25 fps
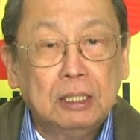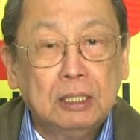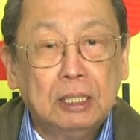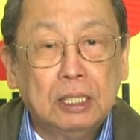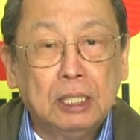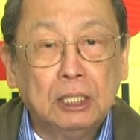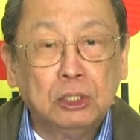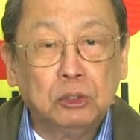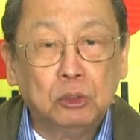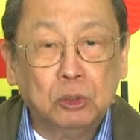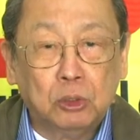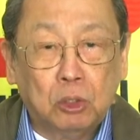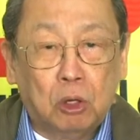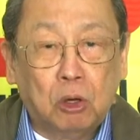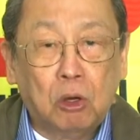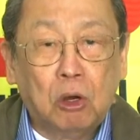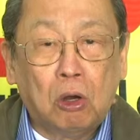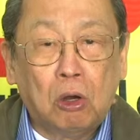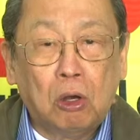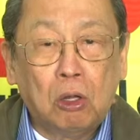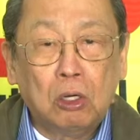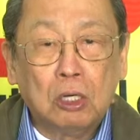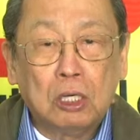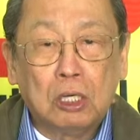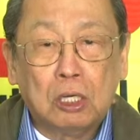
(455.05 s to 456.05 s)
and on
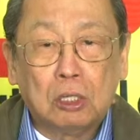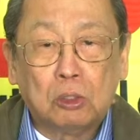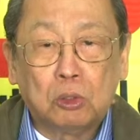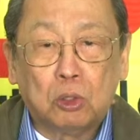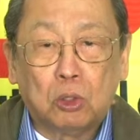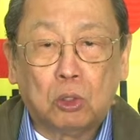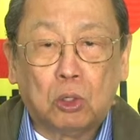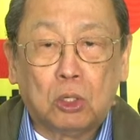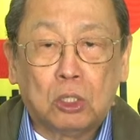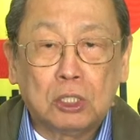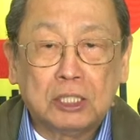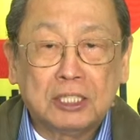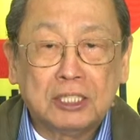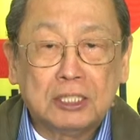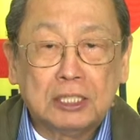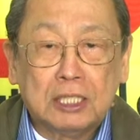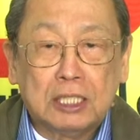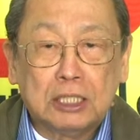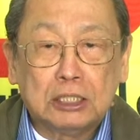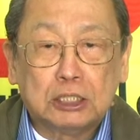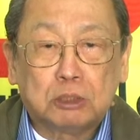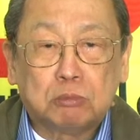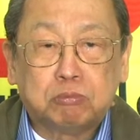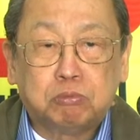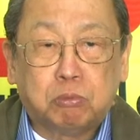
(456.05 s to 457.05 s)
all our
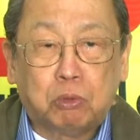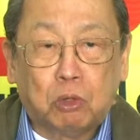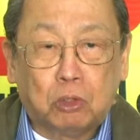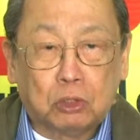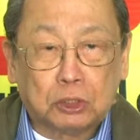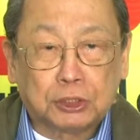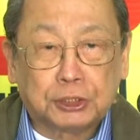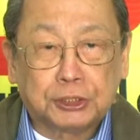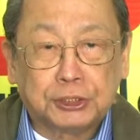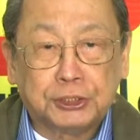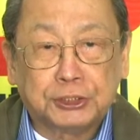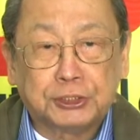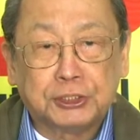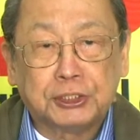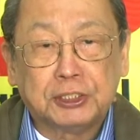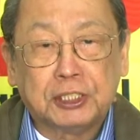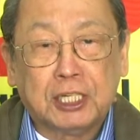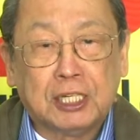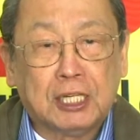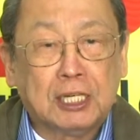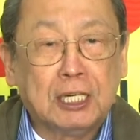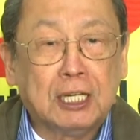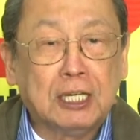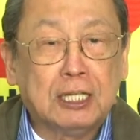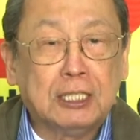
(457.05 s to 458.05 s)
organized forces and
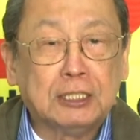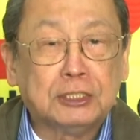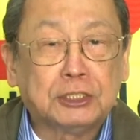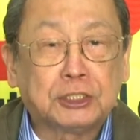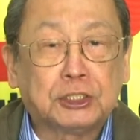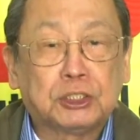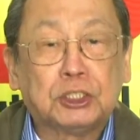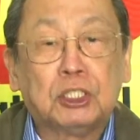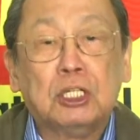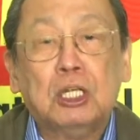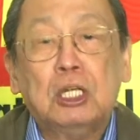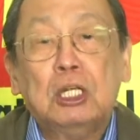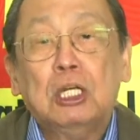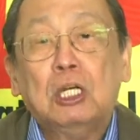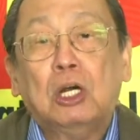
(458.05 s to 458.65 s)
allies